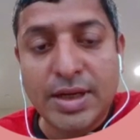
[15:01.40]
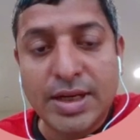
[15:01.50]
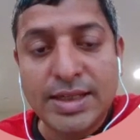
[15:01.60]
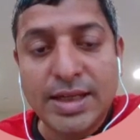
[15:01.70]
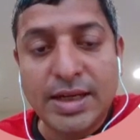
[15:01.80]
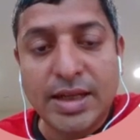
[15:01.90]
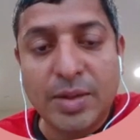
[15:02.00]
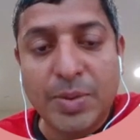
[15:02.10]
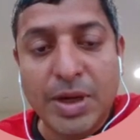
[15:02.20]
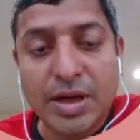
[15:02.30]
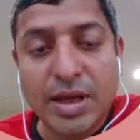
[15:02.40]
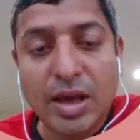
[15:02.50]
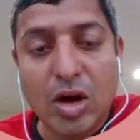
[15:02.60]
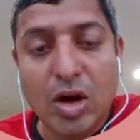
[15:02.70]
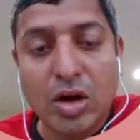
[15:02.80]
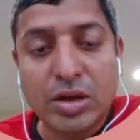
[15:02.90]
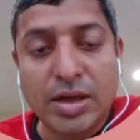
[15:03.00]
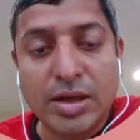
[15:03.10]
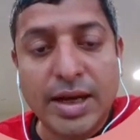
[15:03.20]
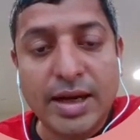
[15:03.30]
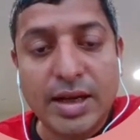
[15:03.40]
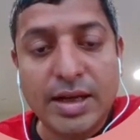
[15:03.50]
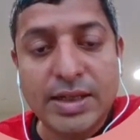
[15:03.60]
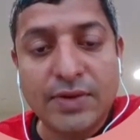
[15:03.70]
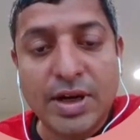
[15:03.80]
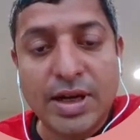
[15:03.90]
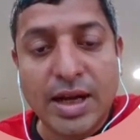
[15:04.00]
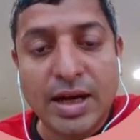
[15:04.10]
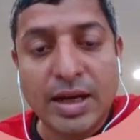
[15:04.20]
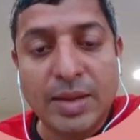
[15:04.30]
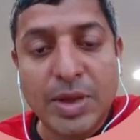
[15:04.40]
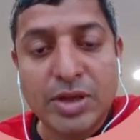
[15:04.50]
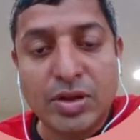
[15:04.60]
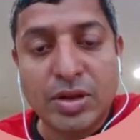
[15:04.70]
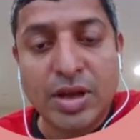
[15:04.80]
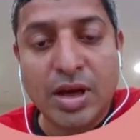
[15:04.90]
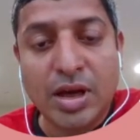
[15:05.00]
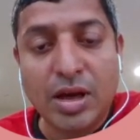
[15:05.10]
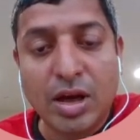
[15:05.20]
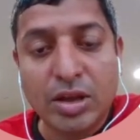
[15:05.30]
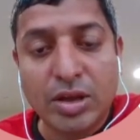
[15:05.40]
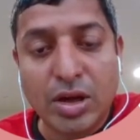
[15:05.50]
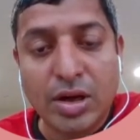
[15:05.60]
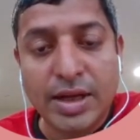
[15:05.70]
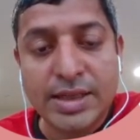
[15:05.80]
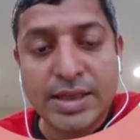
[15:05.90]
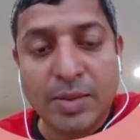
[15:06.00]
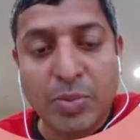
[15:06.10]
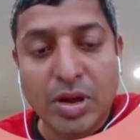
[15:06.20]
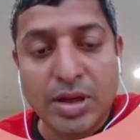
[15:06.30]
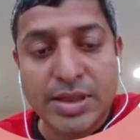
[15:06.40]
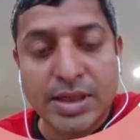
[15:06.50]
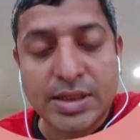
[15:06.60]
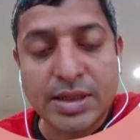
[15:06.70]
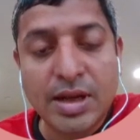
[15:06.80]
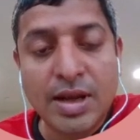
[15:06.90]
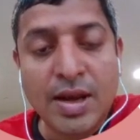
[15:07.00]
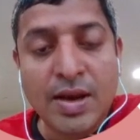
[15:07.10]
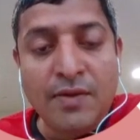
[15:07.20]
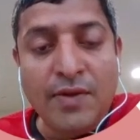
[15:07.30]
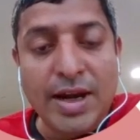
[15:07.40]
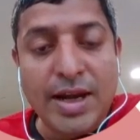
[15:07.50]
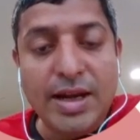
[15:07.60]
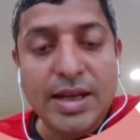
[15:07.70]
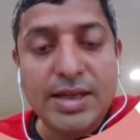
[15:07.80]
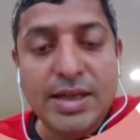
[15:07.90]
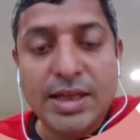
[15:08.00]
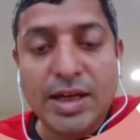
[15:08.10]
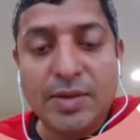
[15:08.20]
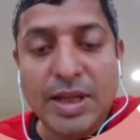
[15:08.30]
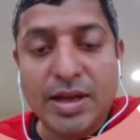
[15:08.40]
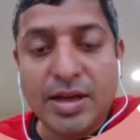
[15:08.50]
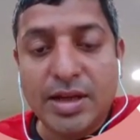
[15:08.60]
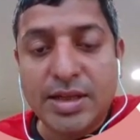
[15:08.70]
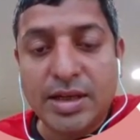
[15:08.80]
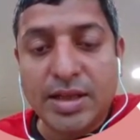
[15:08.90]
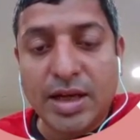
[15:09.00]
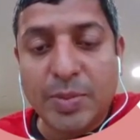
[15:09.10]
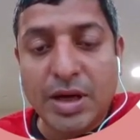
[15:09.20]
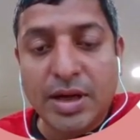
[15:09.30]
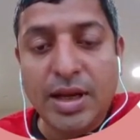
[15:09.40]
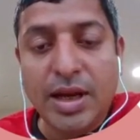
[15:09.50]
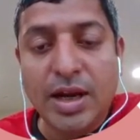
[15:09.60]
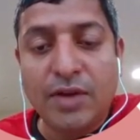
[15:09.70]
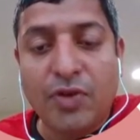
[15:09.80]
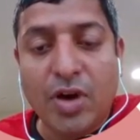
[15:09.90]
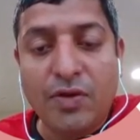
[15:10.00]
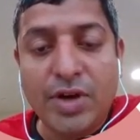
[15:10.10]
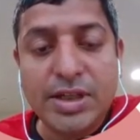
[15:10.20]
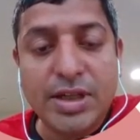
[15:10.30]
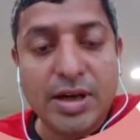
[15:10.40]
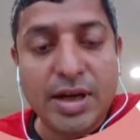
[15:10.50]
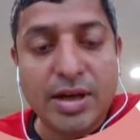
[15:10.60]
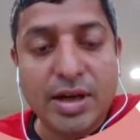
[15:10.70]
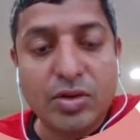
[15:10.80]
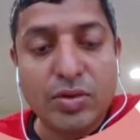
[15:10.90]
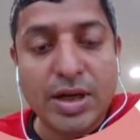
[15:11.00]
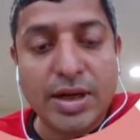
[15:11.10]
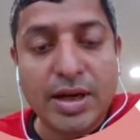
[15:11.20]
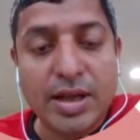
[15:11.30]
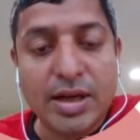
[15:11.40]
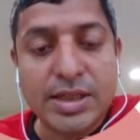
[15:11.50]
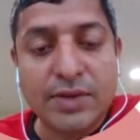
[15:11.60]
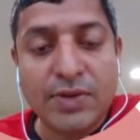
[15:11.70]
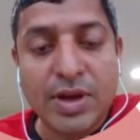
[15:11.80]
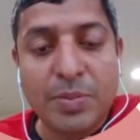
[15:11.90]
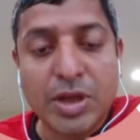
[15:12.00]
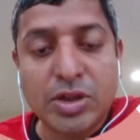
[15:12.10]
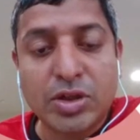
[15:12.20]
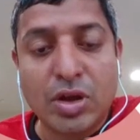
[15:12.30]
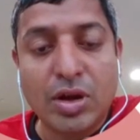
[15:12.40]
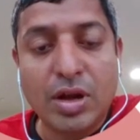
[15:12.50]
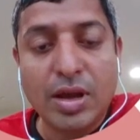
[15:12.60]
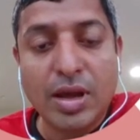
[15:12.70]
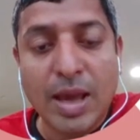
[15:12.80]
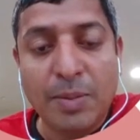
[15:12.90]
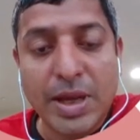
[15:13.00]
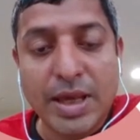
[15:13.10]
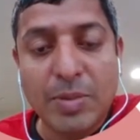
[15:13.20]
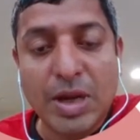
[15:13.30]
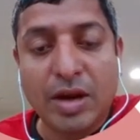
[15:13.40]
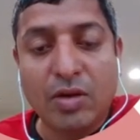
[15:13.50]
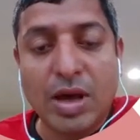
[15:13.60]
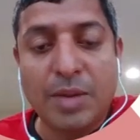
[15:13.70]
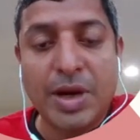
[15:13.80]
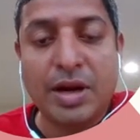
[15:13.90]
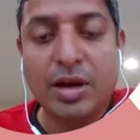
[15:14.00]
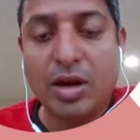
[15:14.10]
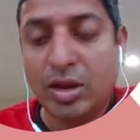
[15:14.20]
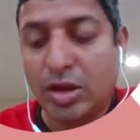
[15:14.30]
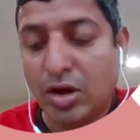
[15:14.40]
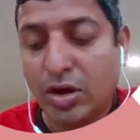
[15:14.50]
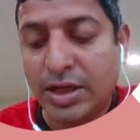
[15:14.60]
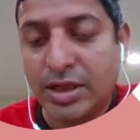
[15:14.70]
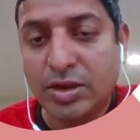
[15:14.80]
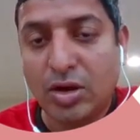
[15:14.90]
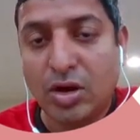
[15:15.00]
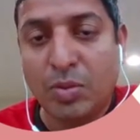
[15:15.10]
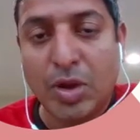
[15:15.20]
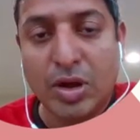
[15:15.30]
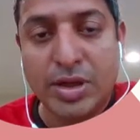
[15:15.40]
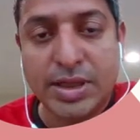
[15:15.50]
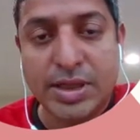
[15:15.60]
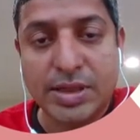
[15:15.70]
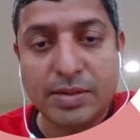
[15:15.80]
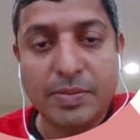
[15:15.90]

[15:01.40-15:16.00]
trusted third party or the data receiver directly based on the authorities and policies. When data is received by the trusted third party, it forwards the data to the data receiver based on applicable requirement, authorities, or policies.